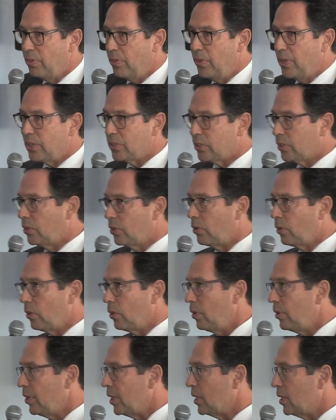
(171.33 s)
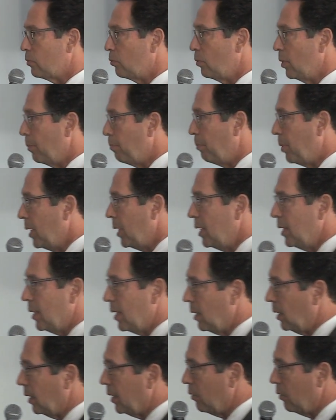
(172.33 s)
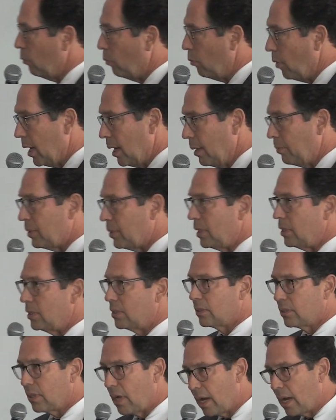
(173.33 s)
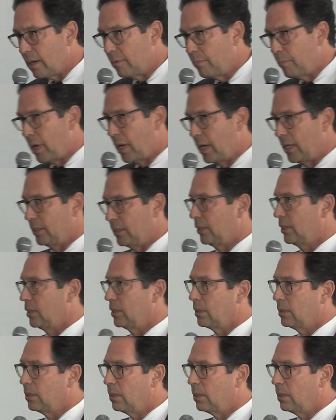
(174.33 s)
this girl is repeatedly raped and sodomized